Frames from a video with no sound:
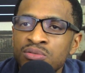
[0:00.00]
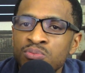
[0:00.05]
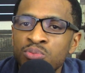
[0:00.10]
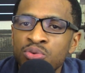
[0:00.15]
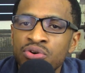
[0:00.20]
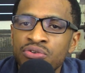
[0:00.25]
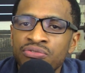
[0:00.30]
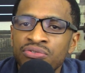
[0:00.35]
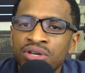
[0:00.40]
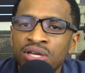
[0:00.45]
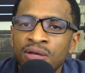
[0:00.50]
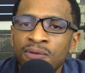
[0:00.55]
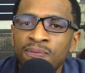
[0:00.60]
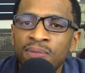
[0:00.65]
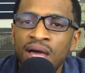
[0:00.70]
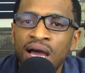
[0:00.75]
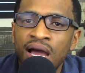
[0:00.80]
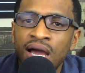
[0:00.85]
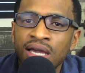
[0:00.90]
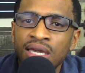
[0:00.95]
movie,
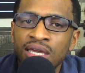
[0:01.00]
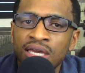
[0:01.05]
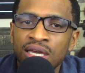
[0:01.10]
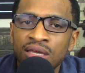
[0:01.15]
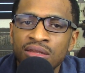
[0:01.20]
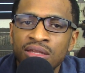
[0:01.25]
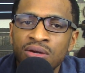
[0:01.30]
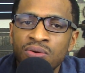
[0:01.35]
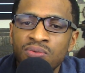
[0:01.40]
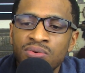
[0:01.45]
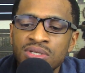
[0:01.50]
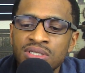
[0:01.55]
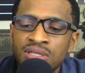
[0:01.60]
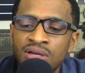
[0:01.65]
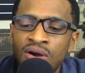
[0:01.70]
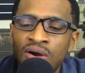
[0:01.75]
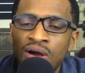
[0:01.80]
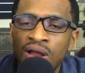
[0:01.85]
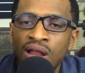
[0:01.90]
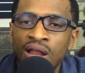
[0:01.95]
there was
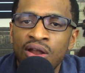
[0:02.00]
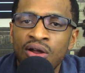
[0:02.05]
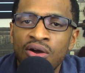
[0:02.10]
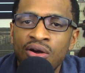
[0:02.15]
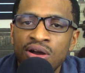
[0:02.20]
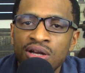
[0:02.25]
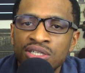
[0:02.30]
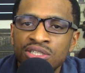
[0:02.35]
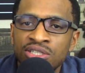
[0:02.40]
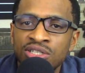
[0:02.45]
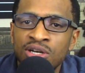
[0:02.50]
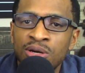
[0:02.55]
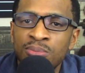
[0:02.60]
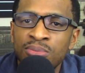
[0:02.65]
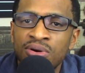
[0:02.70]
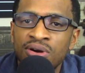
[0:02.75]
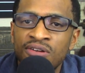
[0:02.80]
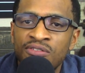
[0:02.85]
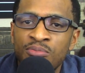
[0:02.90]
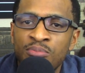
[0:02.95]
a large
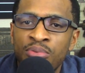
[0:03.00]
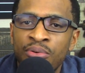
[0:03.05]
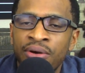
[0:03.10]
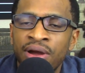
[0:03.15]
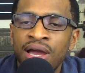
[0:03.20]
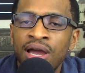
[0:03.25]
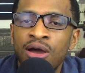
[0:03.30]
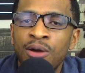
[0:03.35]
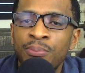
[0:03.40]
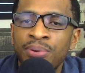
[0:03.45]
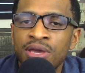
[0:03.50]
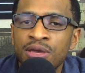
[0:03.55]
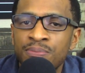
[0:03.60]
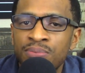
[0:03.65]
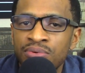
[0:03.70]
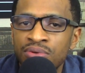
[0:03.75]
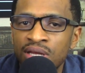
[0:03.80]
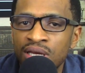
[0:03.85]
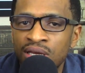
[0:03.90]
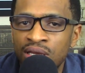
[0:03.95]
number of brown
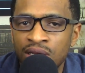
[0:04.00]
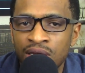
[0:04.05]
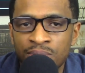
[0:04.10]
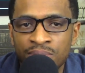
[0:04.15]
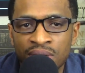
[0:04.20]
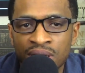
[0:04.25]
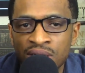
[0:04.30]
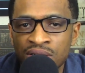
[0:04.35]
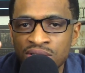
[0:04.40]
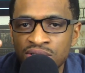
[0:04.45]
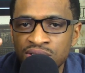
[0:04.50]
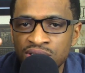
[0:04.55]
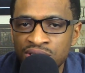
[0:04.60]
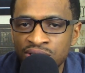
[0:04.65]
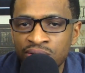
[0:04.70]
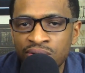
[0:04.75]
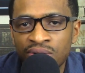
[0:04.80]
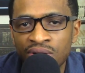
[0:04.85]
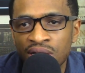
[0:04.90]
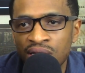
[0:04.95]
people that kept getting
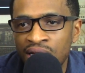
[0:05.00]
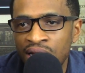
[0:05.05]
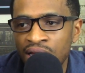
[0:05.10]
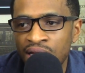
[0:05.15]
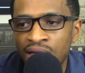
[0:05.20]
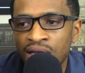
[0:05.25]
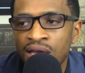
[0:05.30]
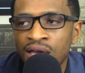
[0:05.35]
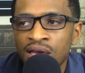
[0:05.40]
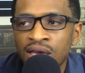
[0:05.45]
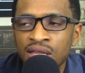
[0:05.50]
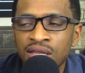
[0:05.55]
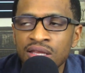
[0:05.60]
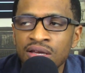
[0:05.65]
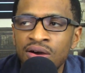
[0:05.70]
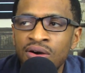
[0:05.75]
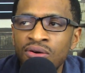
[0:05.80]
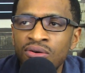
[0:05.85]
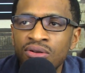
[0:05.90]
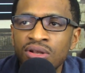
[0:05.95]
destroyed. Like,
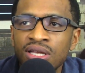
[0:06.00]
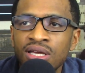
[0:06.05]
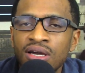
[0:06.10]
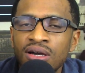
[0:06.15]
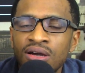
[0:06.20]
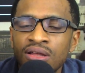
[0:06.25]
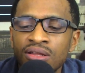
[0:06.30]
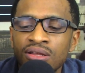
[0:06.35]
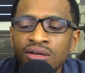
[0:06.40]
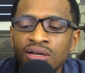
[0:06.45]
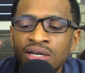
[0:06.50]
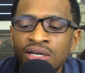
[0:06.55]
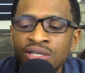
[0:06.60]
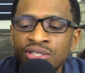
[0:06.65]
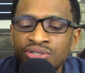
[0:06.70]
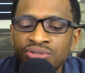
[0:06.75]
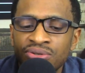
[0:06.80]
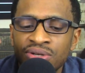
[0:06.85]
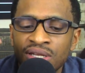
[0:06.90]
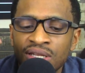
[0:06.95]
the only other
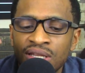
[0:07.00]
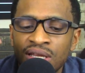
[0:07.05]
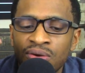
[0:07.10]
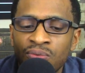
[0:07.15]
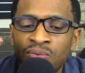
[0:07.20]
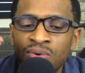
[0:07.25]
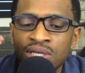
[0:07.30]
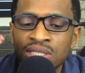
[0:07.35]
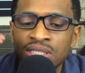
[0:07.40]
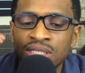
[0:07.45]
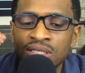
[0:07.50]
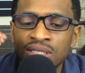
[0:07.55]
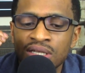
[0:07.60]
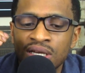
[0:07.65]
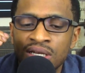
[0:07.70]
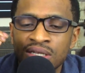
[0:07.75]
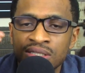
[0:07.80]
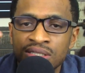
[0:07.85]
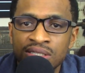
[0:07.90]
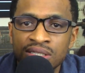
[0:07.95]
country that
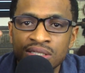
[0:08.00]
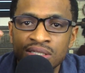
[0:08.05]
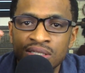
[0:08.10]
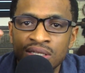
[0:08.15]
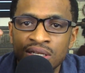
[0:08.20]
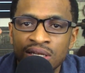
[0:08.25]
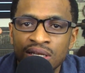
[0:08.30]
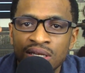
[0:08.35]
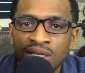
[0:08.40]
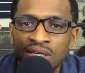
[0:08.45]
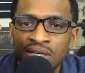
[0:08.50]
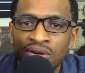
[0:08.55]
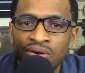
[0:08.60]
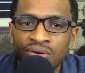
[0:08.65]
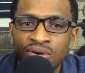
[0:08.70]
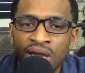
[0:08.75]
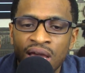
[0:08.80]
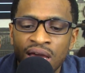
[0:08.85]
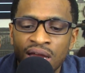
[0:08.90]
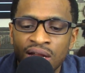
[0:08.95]
wasn't consistently, you
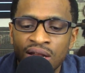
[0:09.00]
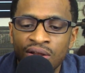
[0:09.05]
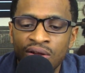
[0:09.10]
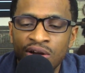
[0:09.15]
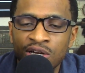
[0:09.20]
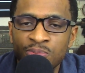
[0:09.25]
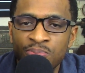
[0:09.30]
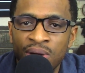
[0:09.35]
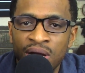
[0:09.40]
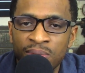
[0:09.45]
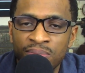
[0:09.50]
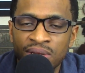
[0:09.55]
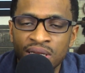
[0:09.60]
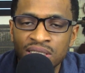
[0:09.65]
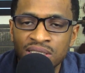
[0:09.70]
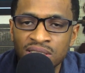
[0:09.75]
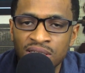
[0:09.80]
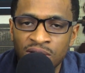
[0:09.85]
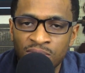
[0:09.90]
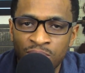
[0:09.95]
know, had a large
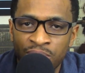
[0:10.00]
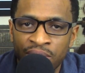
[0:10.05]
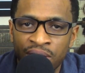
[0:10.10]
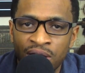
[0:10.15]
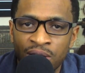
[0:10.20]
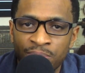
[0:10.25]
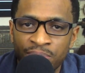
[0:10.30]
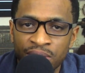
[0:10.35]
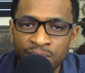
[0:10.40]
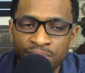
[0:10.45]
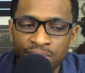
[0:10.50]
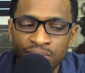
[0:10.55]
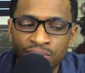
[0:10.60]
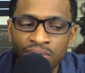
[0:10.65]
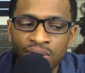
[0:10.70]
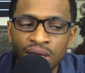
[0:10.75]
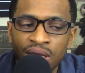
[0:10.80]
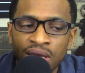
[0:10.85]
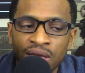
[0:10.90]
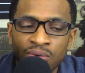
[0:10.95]
population of brown
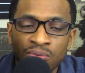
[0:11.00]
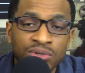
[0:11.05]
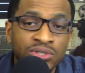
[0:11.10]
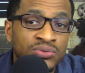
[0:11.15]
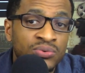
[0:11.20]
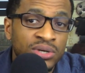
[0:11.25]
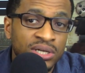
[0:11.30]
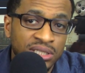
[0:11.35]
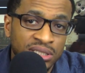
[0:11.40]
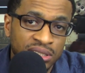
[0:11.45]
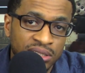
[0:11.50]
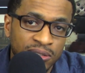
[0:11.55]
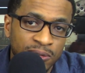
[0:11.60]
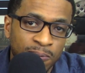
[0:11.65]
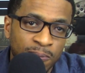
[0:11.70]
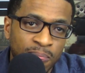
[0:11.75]
people was Russia.